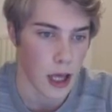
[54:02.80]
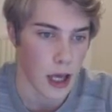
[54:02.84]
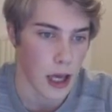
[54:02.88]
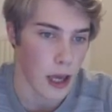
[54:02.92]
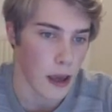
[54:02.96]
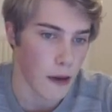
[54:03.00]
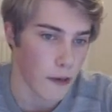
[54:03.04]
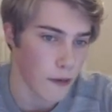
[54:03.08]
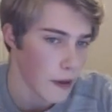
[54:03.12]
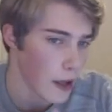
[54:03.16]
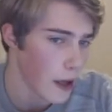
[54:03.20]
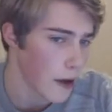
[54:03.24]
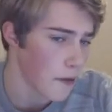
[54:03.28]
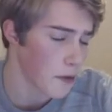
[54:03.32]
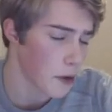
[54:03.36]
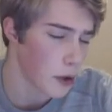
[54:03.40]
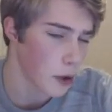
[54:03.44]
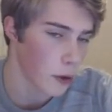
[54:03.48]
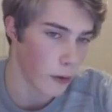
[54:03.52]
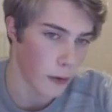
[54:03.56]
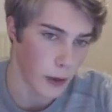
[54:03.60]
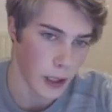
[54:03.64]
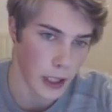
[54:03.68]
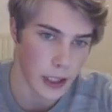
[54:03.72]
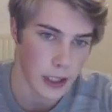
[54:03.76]
If you have a
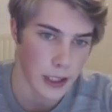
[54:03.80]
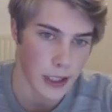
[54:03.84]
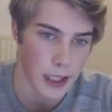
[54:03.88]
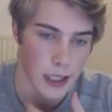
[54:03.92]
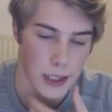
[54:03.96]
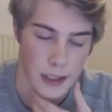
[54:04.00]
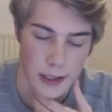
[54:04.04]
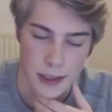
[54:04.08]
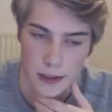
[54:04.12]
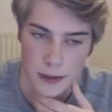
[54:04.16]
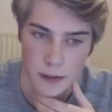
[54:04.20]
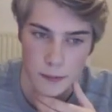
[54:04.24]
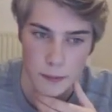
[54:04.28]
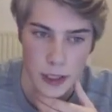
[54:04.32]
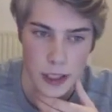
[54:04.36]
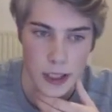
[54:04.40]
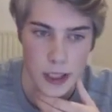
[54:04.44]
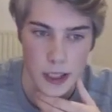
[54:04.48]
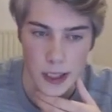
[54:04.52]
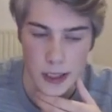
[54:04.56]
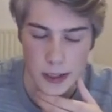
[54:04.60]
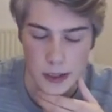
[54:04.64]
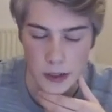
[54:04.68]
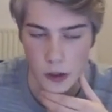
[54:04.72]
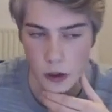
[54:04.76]
queen that is a bit
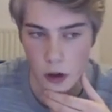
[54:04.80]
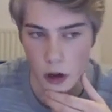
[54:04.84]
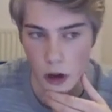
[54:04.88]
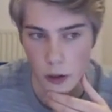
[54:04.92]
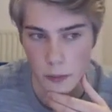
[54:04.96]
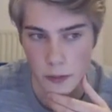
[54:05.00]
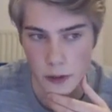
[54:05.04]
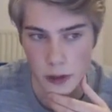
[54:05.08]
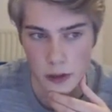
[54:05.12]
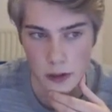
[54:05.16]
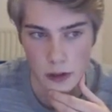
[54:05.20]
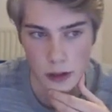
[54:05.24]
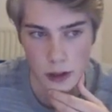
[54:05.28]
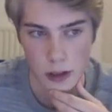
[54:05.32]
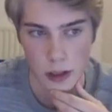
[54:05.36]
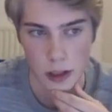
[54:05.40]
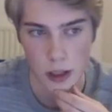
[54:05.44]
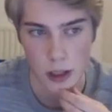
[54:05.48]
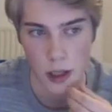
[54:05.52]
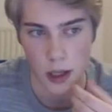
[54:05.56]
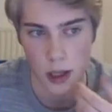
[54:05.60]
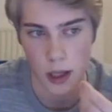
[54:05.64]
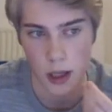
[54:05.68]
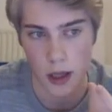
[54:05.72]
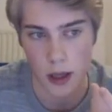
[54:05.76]
less common,
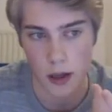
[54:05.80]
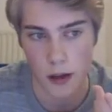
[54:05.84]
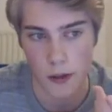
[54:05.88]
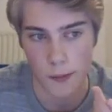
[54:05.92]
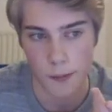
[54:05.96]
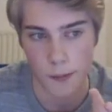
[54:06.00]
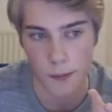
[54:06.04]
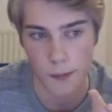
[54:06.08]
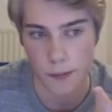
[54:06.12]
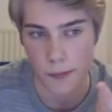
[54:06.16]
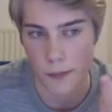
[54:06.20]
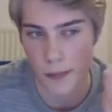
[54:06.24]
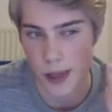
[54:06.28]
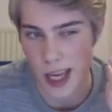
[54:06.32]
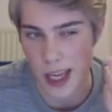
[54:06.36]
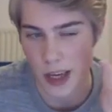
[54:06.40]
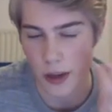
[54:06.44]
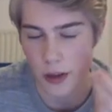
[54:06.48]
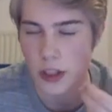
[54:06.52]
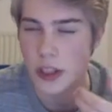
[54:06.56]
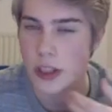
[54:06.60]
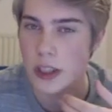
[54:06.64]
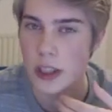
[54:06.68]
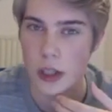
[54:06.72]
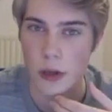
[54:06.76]
um, and
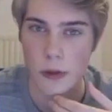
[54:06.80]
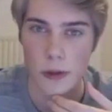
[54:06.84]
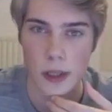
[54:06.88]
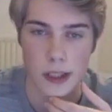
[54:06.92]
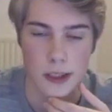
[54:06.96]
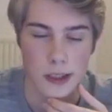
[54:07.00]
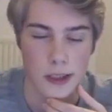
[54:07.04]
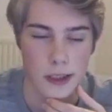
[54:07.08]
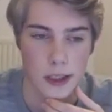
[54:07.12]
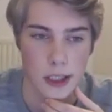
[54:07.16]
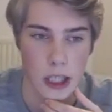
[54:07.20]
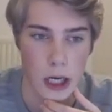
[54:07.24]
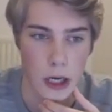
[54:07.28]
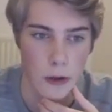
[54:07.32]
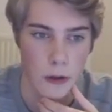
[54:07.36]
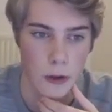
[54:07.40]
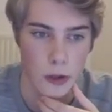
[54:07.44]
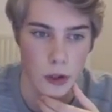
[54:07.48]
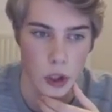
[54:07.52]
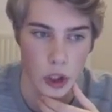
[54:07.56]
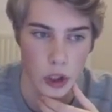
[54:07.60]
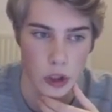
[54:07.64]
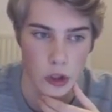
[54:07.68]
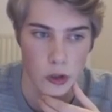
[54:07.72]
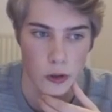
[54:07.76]
also the queen is in general
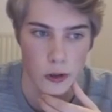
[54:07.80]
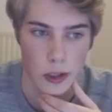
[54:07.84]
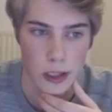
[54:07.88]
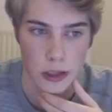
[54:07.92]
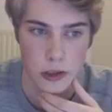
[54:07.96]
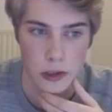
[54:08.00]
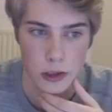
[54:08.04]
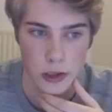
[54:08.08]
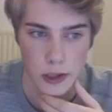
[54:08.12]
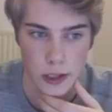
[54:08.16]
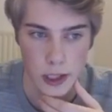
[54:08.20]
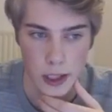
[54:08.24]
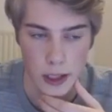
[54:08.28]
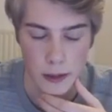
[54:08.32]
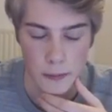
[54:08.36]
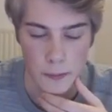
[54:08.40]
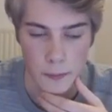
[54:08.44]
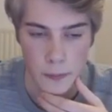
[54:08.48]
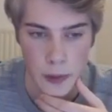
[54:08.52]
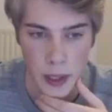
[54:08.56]
not too interesting.